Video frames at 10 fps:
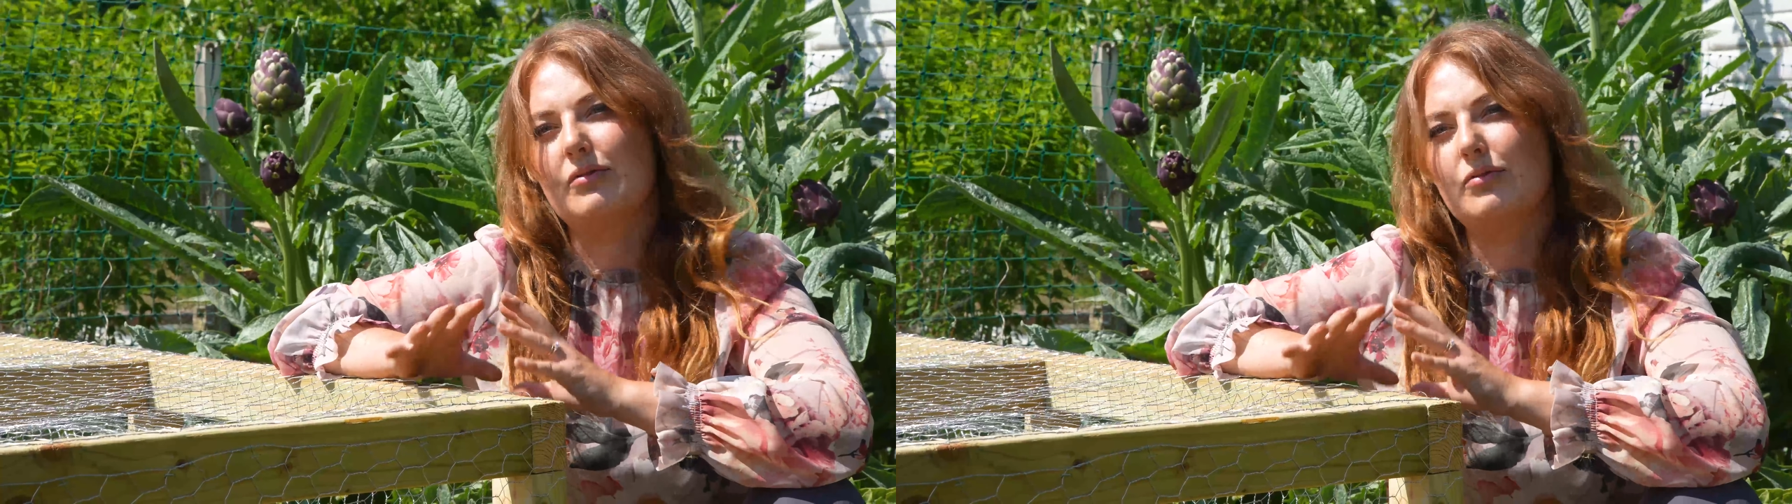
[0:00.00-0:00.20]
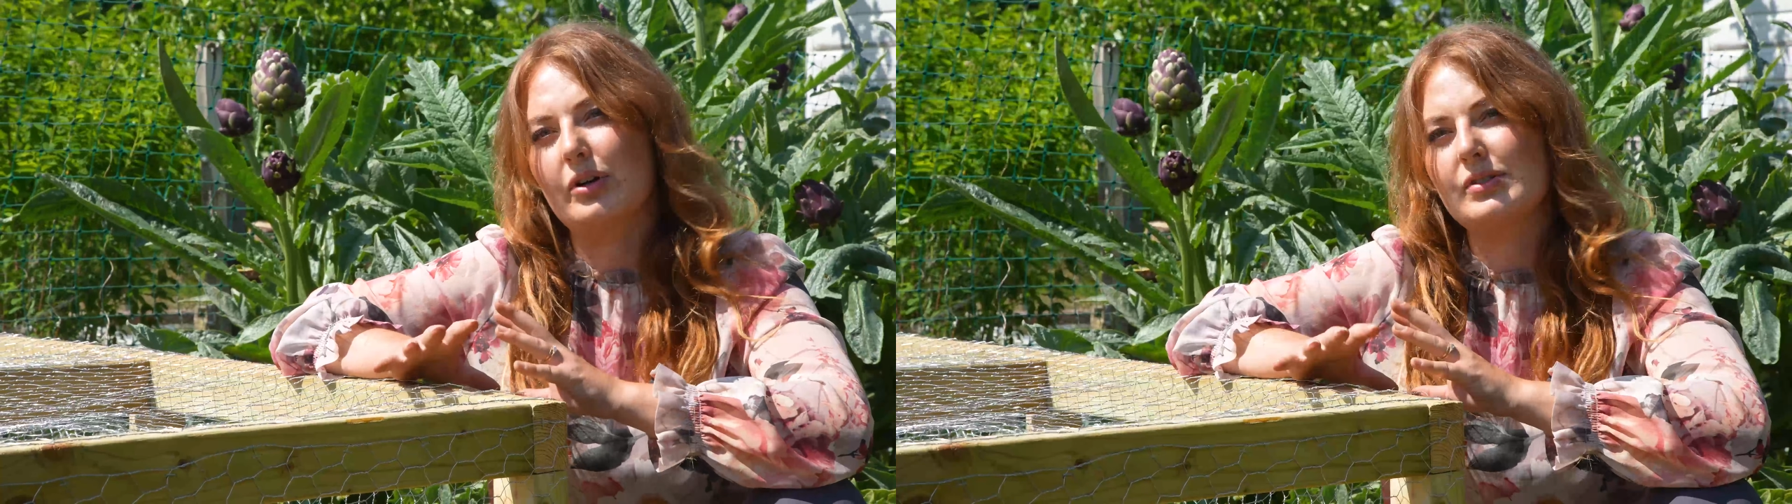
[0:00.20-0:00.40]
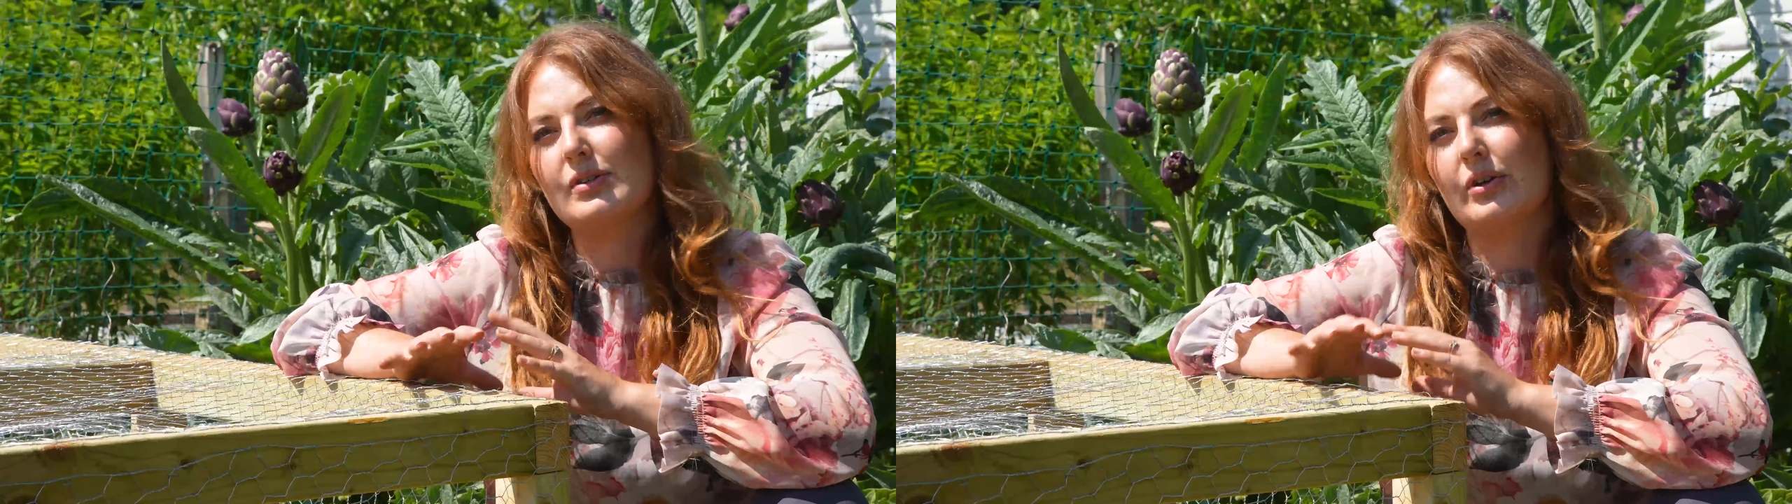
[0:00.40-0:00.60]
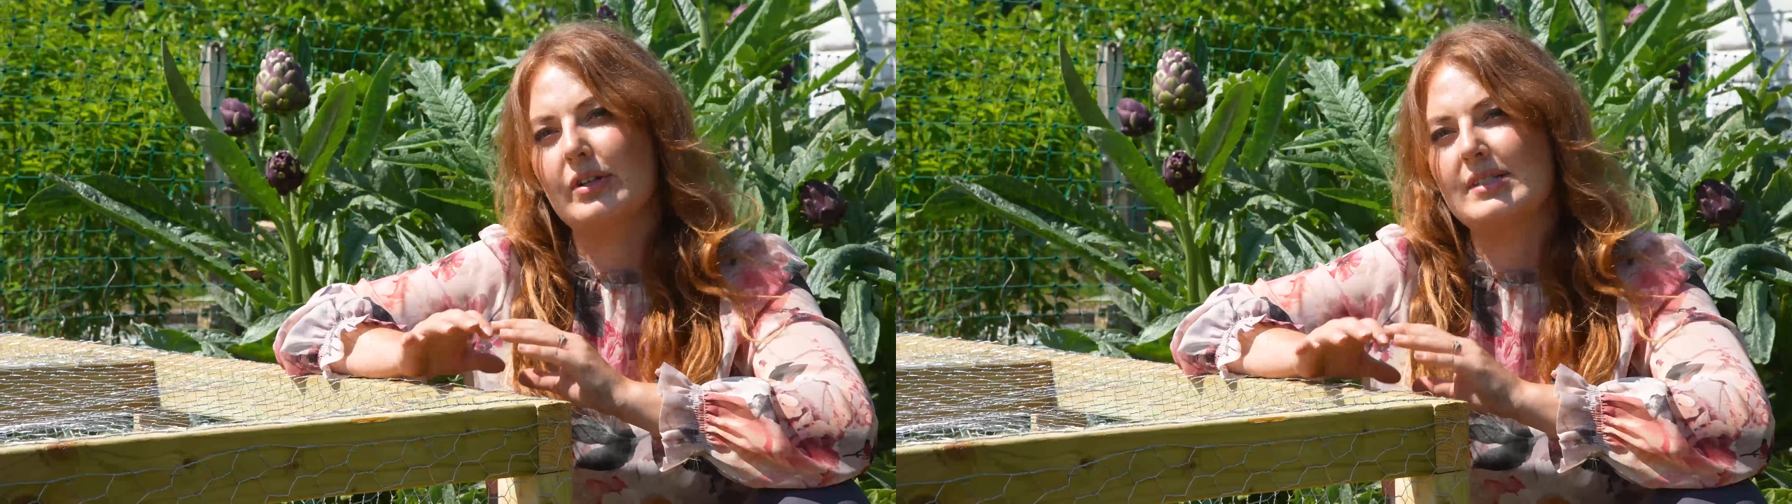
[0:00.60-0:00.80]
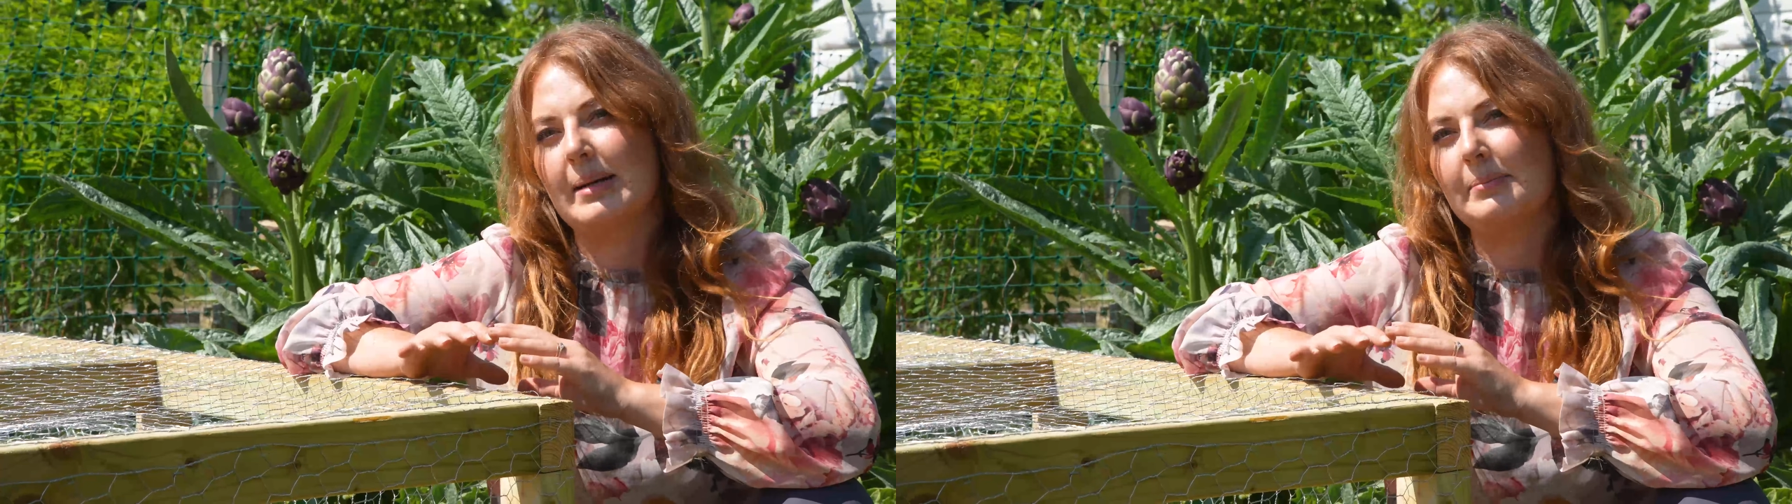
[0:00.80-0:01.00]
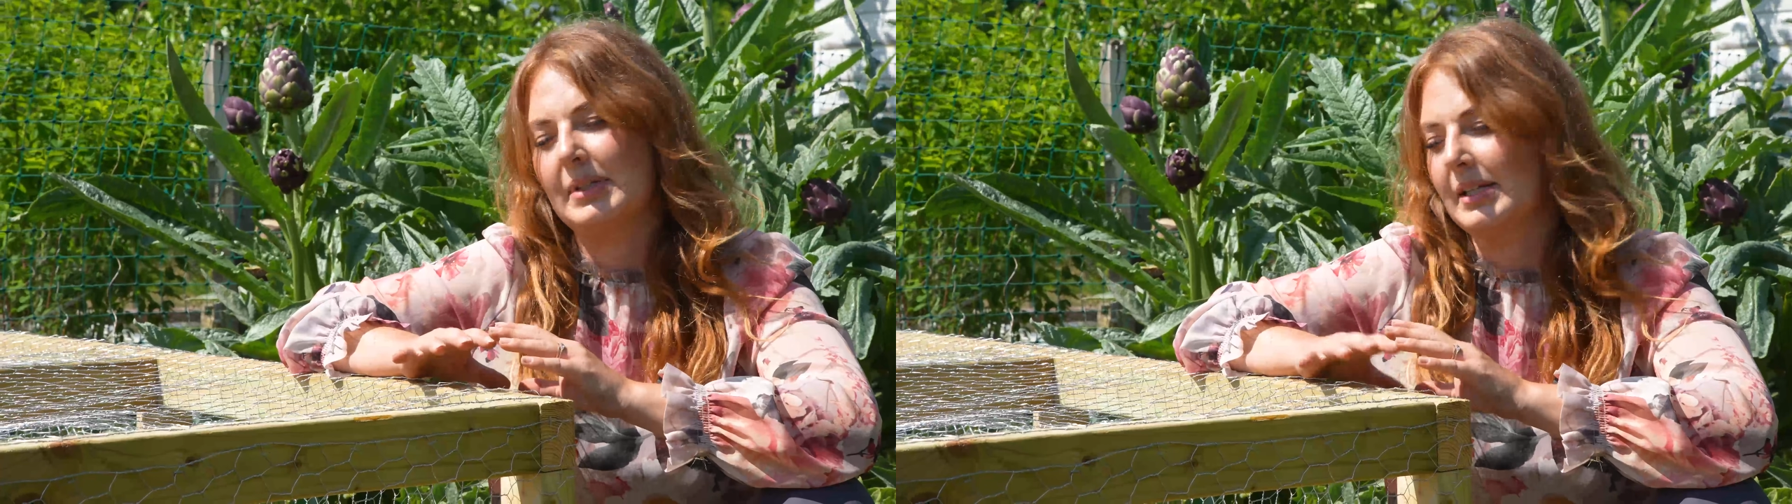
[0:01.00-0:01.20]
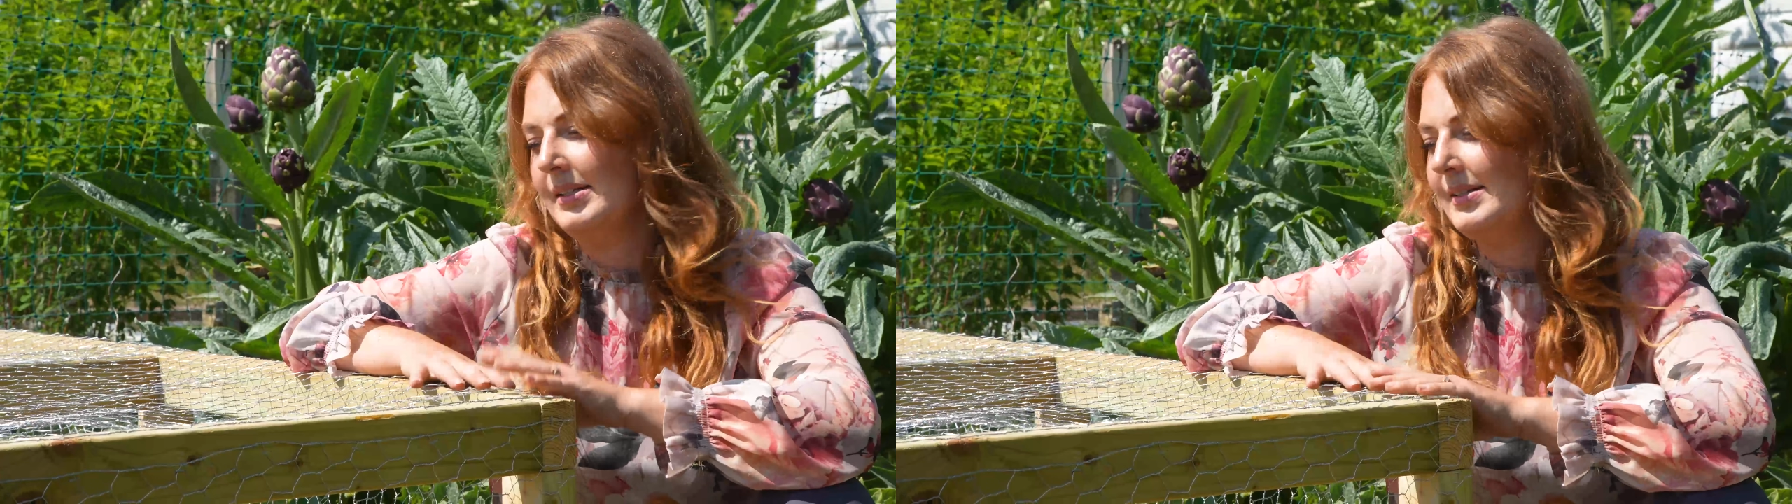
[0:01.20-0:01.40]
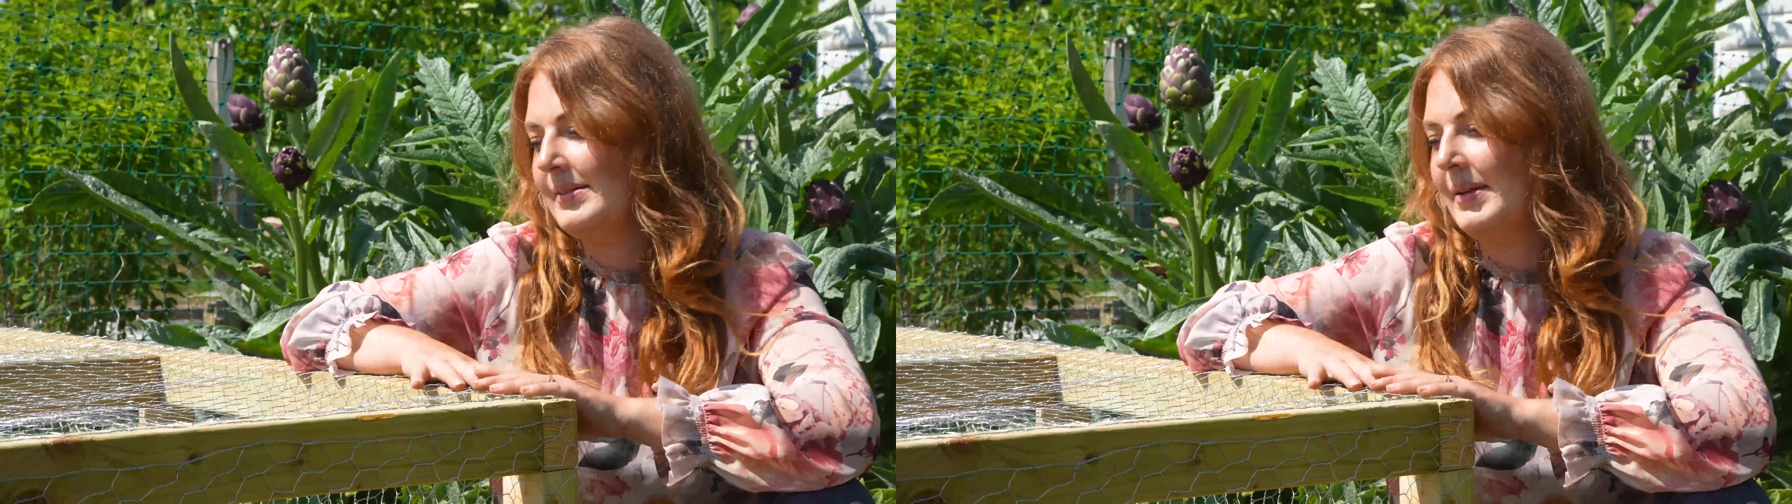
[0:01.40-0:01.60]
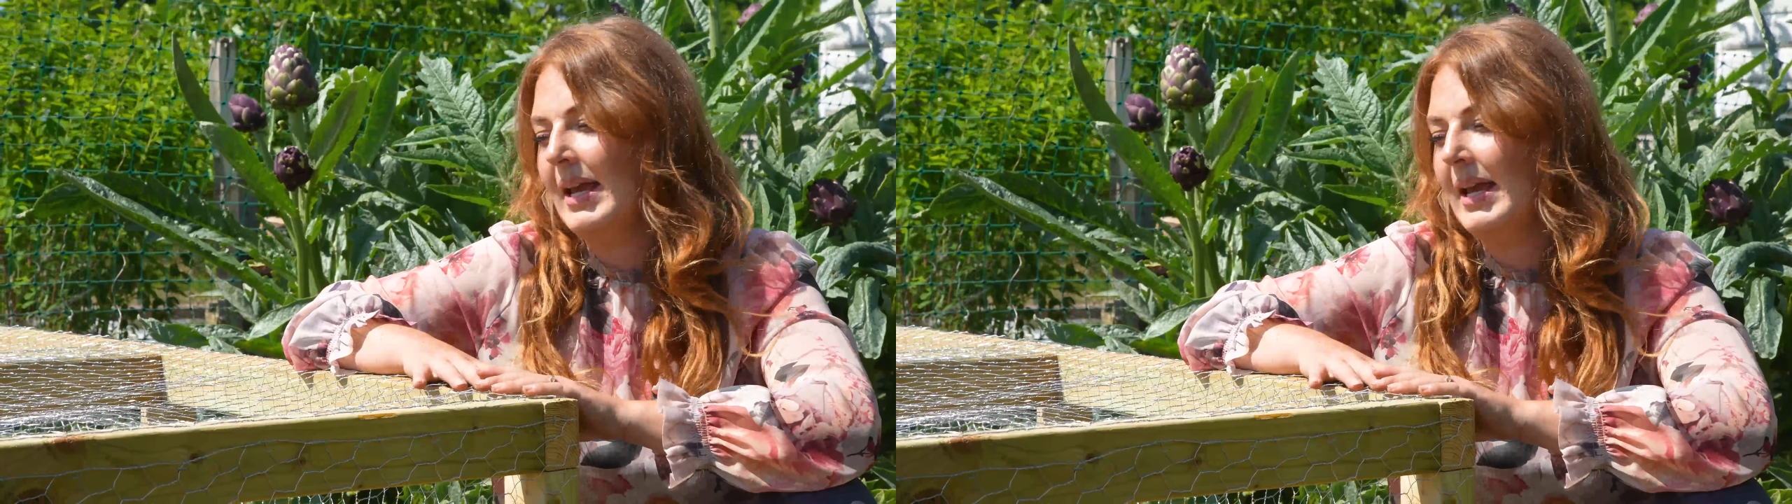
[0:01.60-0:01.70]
rot on the dampness.